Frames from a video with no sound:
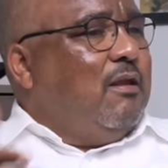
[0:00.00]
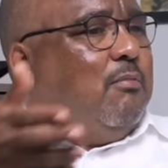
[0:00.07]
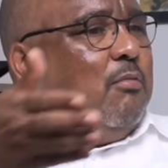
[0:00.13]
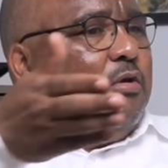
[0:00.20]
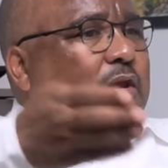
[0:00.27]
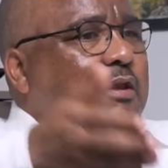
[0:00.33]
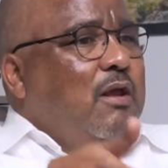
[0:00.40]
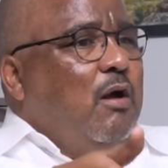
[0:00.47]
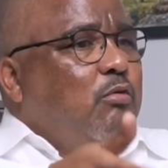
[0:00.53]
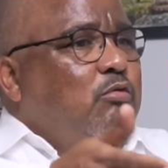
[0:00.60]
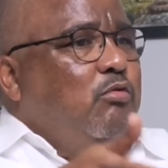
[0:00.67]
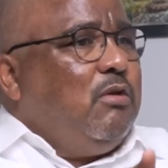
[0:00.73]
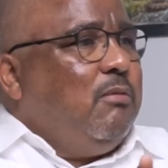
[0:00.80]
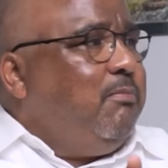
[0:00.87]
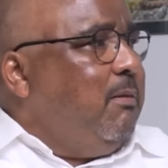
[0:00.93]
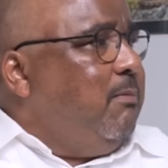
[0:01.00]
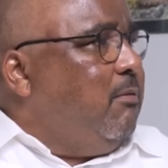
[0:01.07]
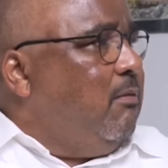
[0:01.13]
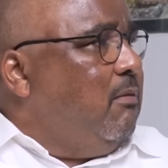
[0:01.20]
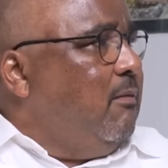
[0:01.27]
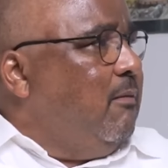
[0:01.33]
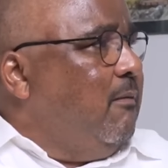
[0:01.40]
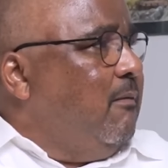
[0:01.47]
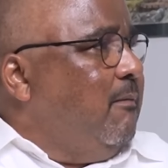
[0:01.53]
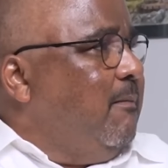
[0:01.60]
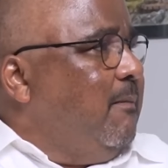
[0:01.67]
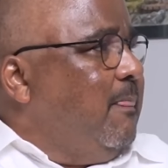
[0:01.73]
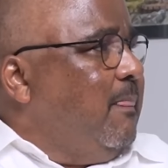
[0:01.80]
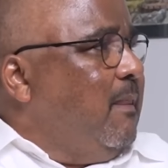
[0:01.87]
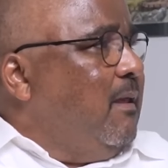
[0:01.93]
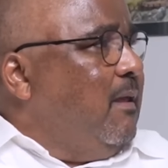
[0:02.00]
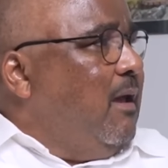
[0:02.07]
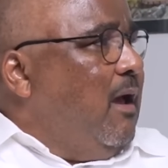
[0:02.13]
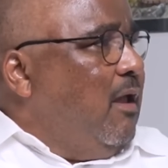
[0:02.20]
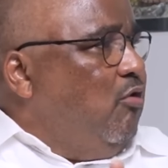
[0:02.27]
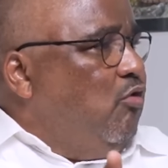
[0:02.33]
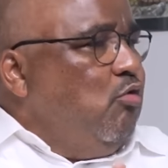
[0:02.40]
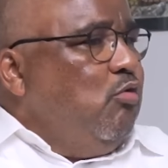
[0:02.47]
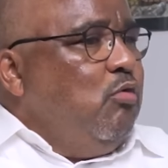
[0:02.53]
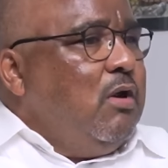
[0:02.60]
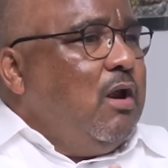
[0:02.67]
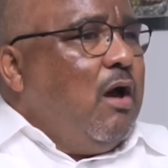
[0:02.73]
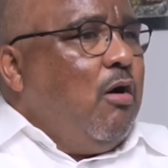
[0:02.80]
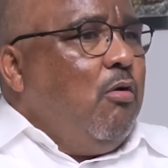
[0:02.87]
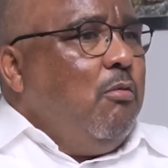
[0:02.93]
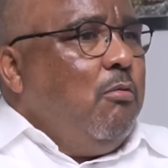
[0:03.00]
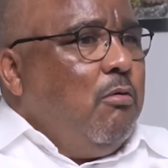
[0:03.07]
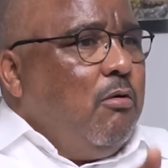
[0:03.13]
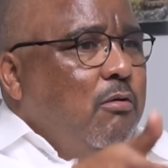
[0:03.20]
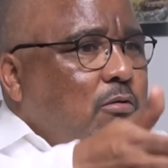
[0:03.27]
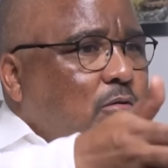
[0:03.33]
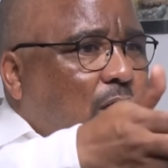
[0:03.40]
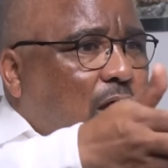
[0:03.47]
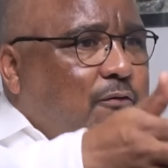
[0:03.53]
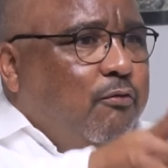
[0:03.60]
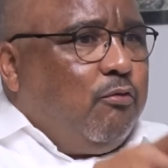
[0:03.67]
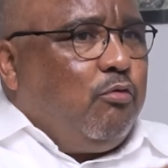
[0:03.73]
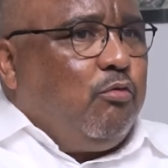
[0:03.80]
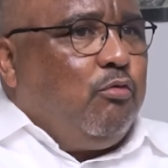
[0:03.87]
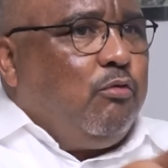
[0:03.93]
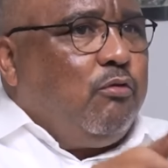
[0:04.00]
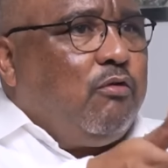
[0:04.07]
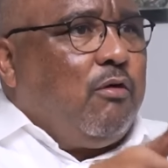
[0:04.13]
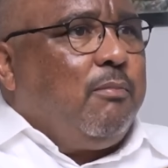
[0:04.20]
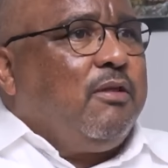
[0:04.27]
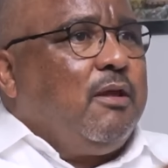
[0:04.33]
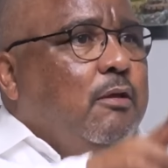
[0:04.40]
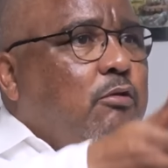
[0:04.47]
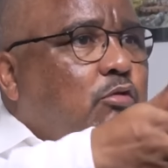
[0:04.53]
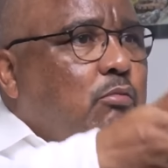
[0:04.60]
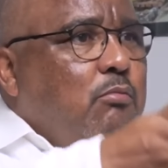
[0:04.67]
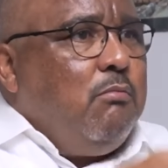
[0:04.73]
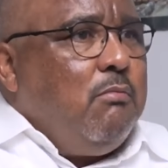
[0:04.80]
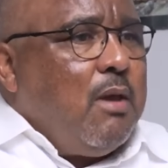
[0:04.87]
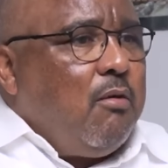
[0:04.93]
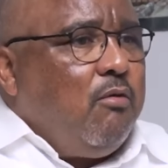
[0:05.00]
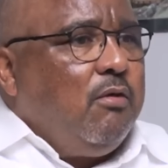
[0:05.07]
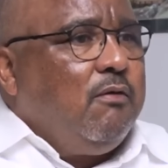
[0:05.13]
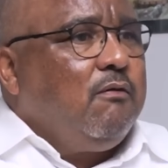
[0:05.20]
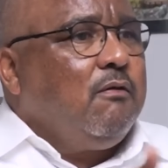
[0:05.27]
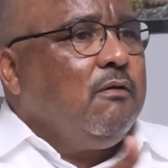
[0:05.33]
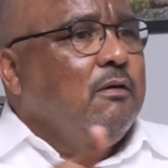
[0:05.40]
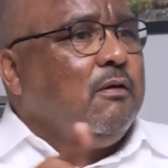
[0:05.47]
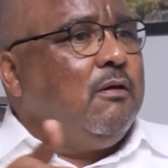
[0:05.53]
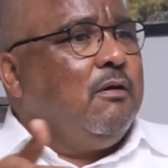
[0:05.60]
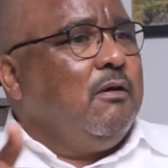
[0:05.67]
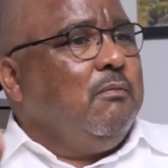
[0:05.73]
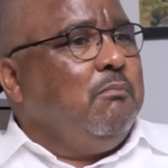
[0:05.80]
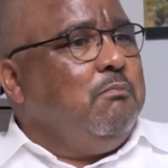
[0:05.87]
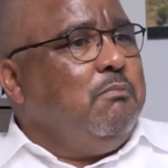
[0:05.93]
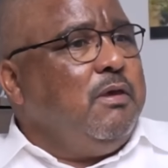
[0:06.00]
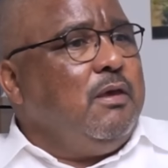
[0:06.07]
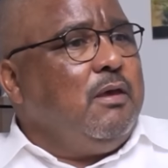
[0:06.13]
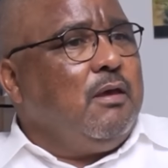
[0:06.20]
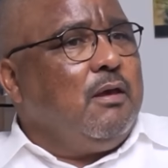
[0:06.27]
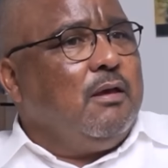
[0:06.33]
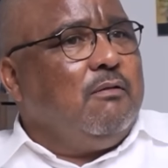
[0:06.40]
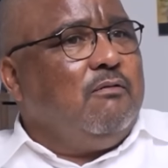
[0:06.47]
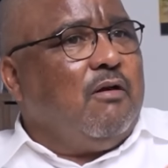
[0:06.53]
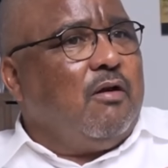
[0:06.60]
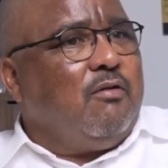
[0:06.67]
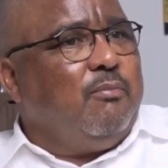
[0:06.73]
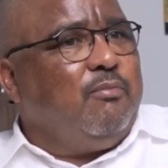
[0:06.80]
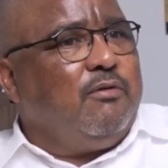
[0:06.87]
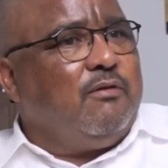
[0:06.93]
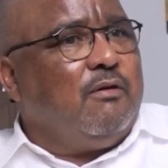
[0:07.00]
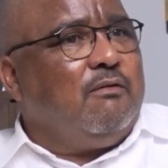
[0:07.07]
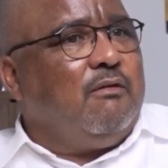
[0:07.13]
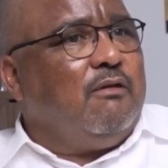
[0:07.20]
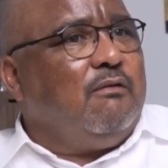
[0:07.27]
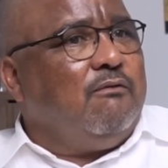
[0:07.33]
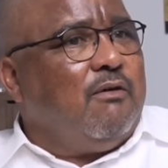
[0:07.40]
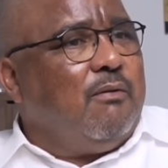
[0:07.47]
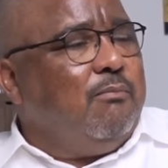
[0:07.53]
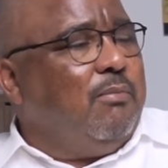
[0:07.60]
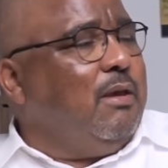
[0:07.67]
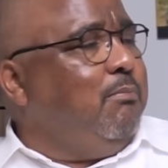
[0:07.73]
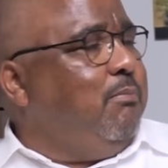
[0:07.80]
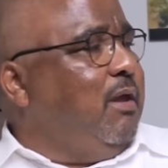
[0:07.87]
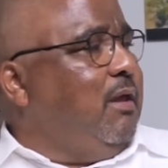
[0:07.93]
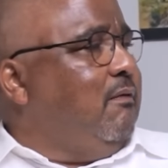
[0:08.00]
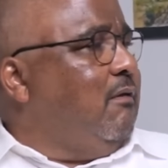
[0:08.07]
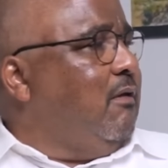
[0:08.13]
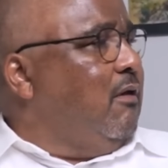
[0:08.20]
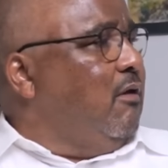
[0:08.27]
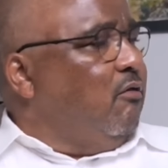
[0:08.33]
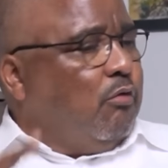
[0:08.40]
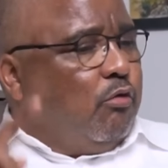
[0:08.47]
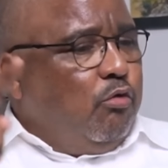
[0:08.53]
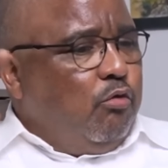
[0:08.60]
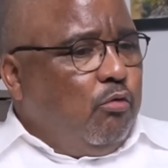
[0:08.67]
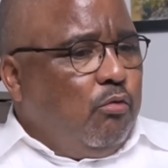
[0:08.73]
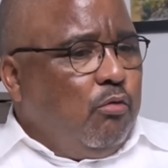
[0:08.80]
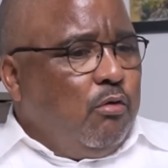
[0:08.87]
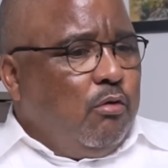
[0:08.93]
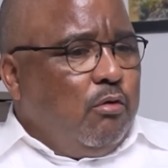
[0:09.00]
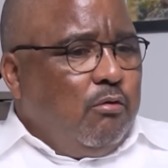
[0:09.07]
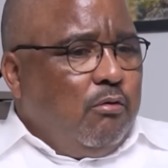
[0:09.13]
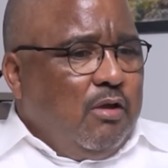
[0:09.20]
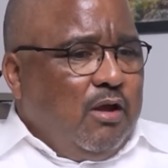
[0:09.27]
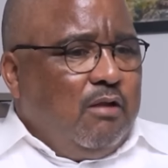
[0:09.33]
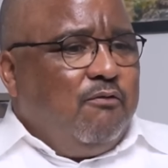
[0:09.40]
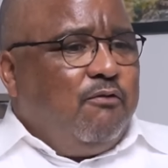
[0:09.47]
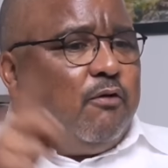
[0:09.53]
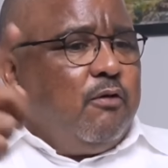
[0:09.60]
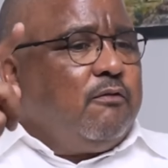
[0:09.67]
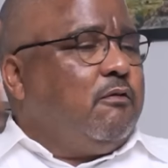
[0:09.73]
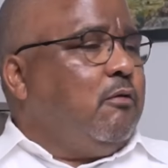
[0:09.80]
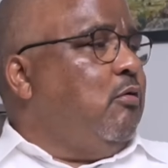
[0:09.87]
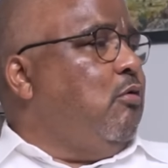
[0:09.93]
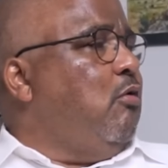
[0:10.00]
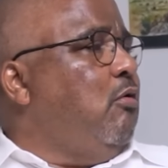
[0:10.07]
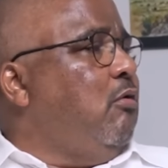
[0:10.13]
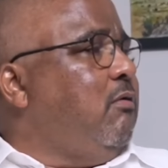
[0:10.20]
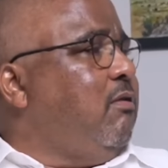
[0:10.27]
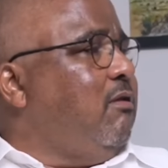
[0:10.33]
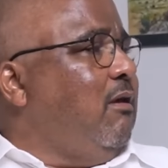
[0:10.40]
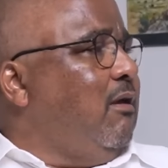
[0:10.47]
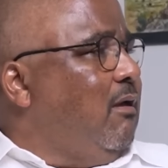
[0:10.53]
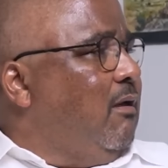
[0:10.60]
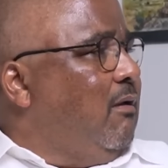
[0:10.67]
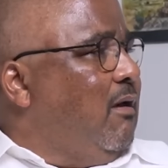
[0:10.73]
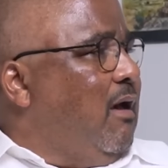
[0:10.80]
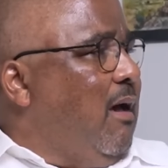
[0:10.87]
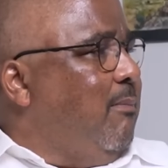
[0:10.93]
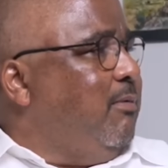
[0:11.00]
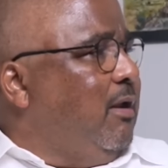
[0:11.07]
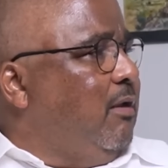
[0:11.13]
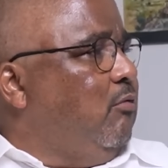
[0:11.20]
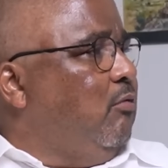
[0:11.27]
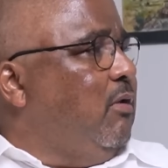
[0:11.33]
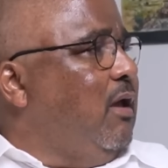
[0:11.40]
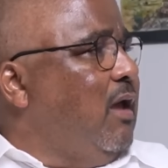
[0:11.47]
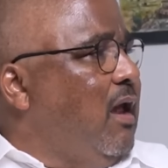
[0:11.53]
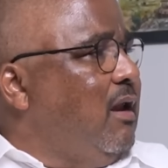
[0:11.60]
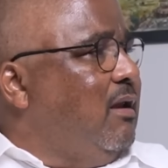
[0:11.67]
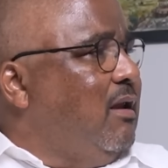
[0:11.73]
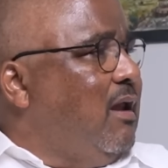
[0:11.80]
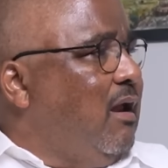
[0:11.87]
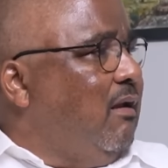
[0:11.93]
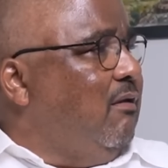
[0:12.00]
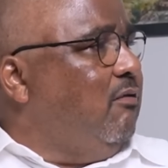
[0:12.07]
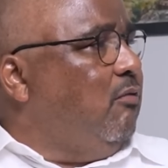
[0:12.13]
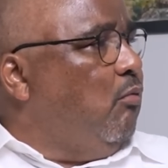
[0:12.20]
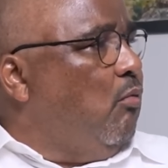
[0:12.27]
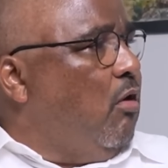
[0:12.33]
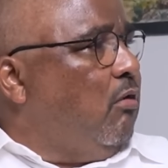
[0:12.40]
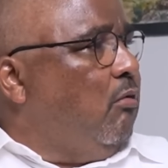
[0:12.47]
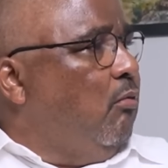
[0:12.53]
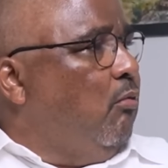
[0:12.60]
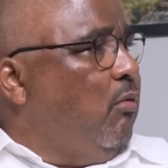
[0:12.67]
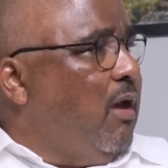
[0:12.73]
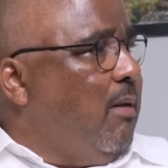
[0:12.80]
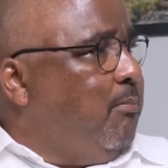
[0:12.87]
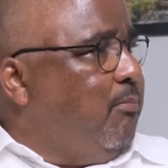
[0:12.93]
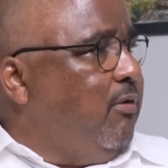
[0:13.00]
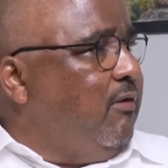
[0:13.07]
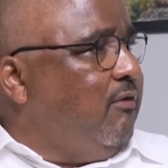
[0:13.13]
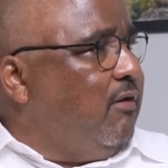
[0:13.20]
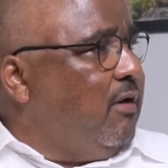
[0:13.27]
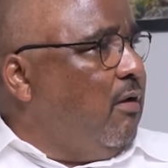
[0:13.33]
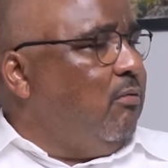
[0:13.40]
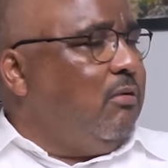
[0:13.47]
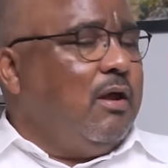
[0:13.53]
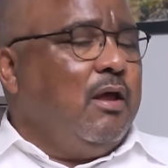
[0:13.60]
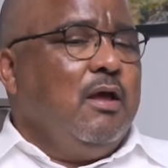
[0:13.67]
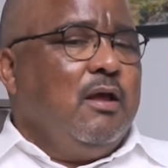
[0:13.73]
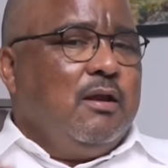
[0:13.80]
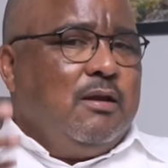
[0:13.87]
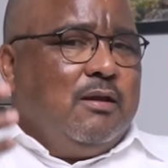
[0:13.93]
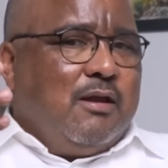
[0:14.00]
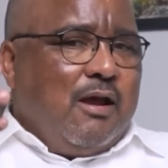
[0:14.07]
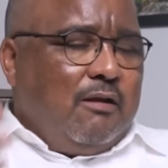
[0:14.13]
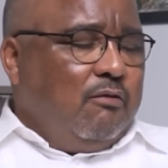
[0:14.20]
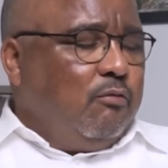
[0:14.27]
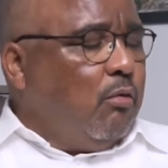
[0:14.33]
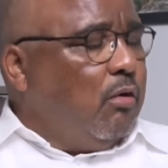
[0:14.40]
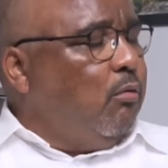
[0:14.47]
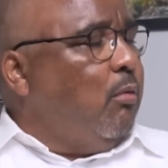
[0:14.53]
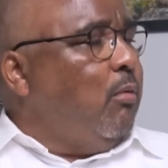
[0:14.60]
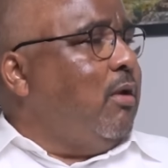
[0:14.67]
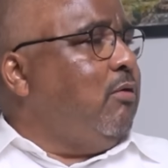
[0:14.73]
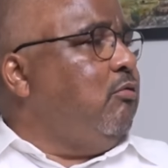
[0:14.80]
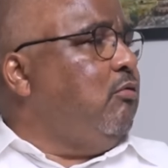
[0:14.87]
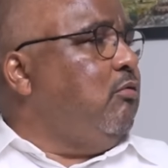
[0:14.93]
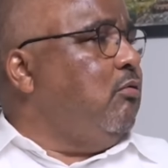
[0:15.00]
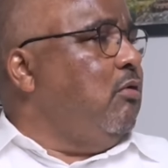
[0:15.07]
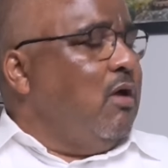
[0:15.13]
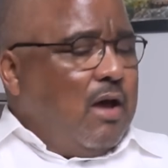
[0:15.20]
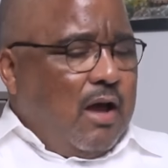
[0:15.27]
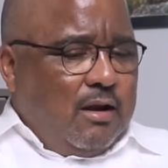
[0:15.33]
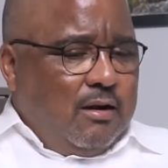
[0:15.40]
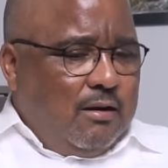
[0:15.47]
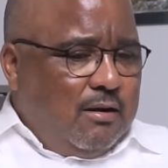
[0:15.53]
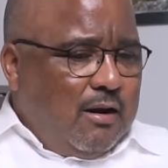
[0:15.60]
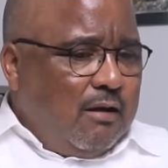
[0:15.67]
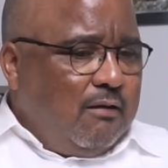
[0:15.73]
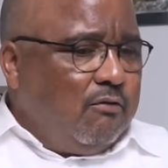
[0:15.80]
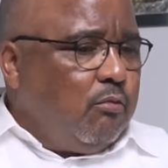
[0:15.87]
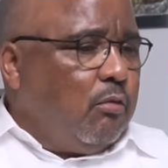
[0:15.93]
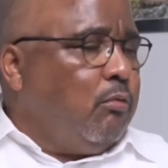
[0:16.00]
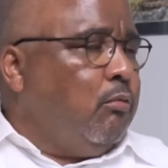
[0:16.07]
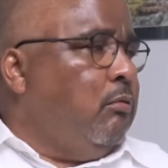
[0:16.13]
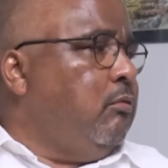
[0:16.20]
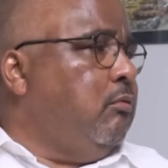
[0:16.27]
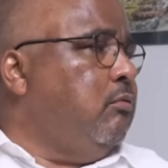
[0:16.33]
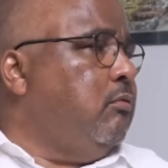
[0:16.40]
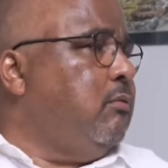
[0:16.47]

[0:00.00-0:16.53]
the money down to the people. And you now have to do something to merit being their representative and being paid. So you inverse the whole thing happening today. And that is what we are preaching out there. That is what we want to do. And that is what we'll do.